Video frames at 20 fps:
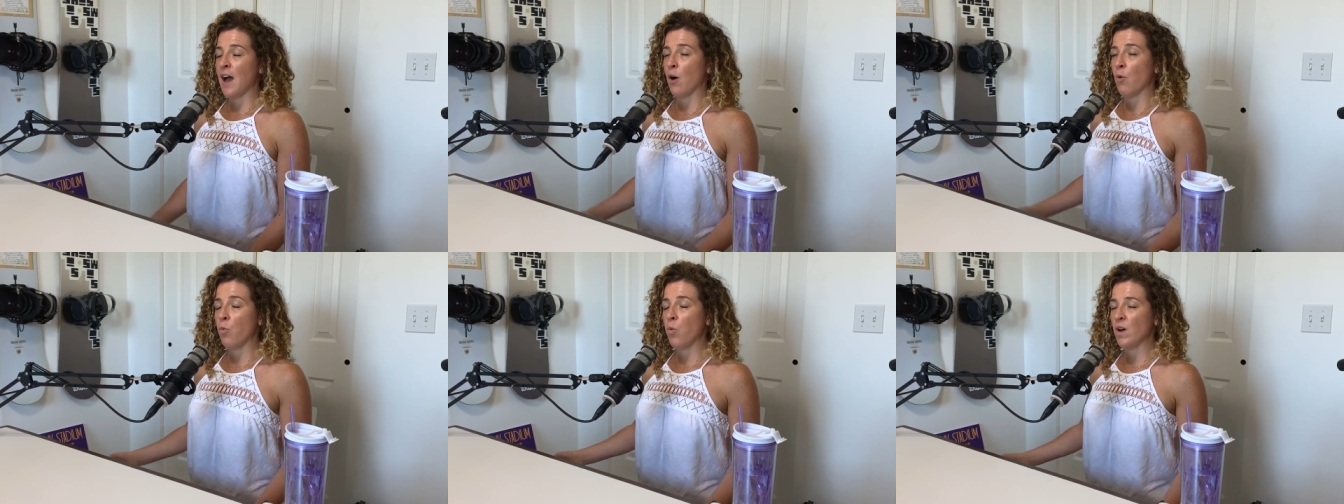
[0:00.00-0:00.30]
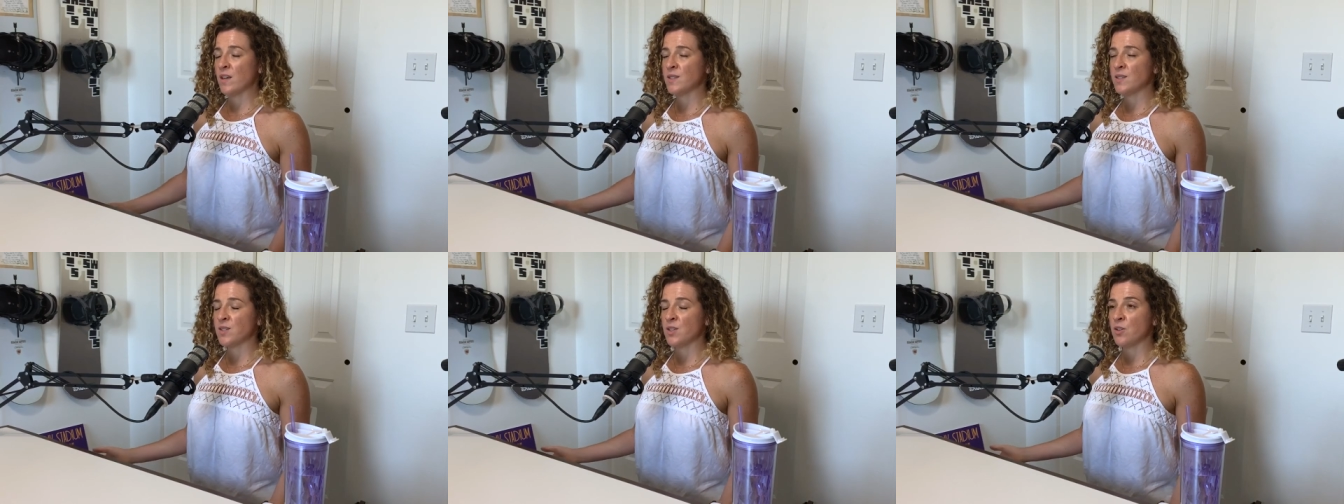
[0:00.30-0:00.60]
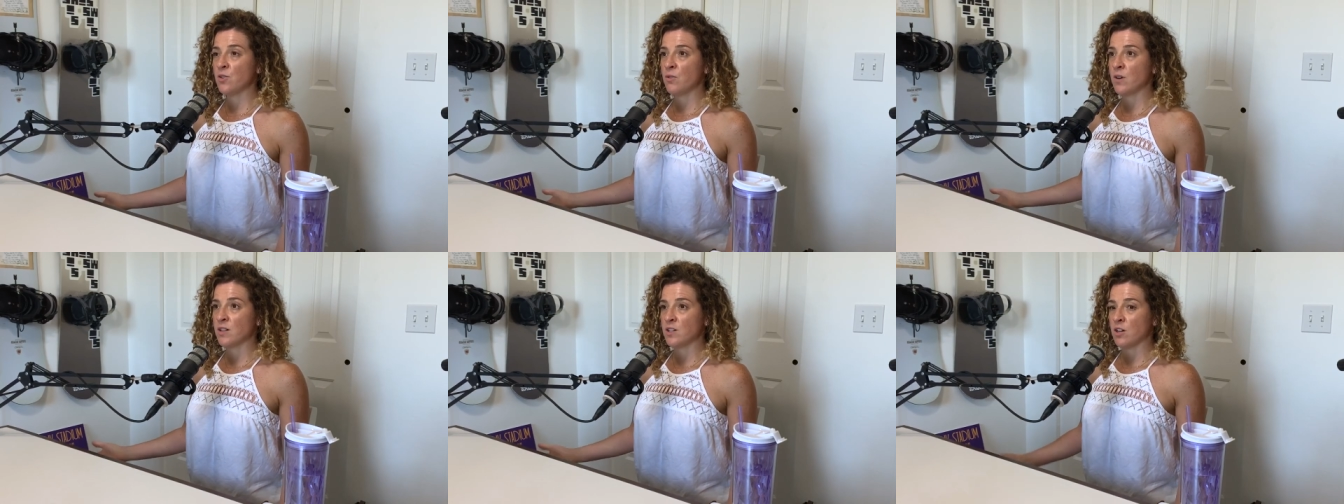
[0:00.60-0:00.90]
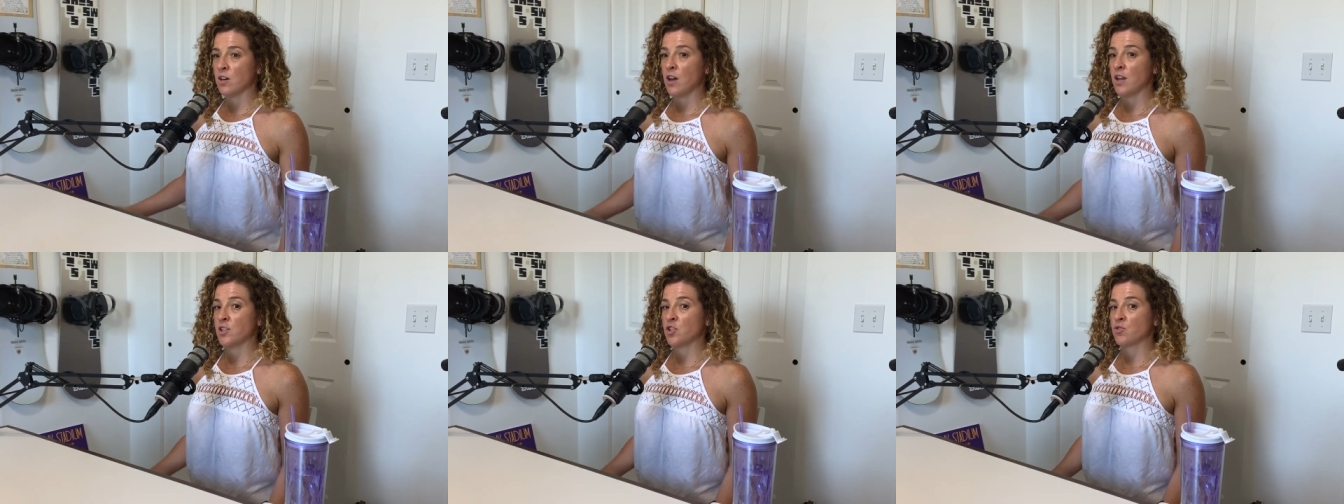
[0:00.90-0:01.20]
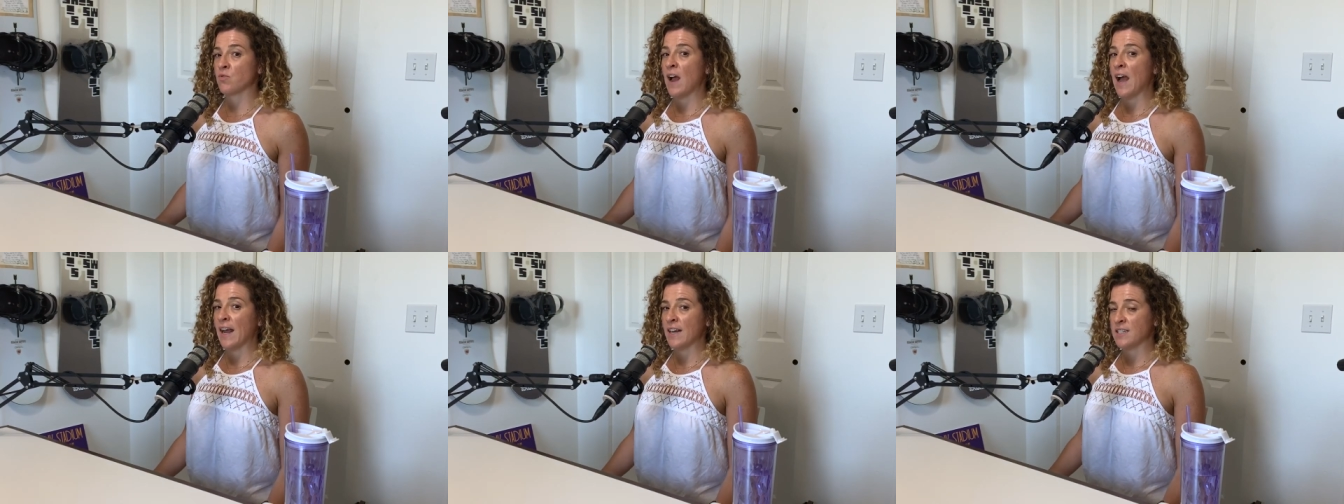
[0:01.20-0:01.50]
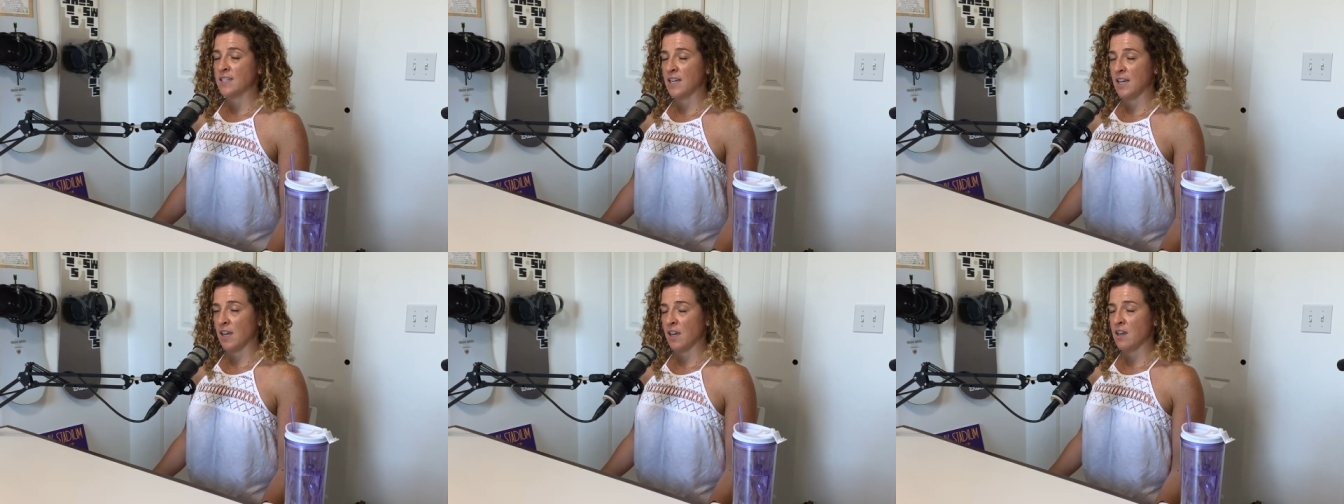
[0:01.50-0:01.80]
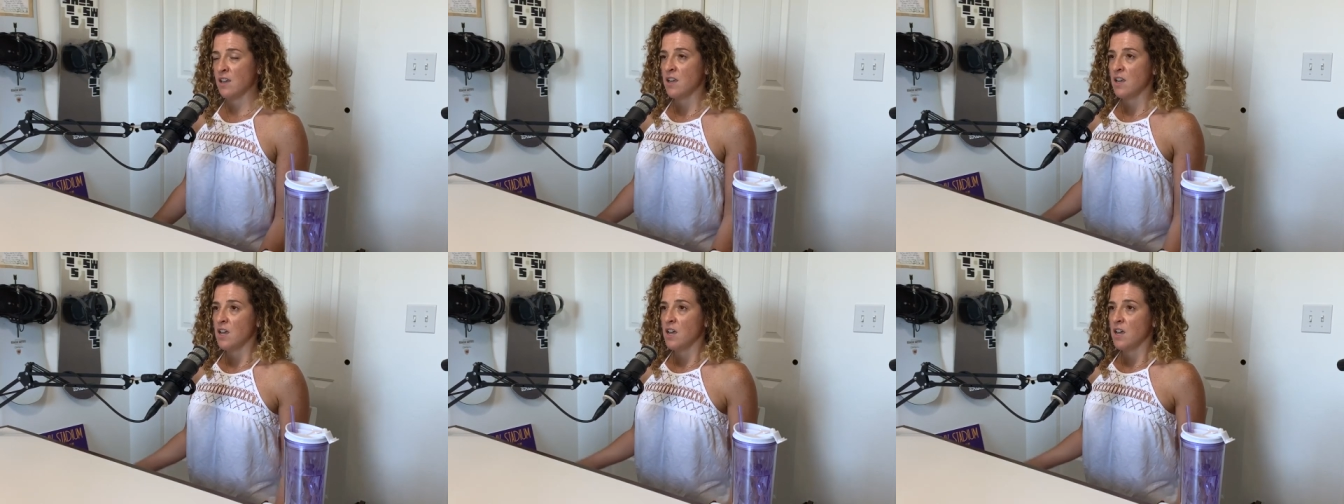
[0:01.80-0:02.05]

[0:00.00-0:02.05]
Once you are attracting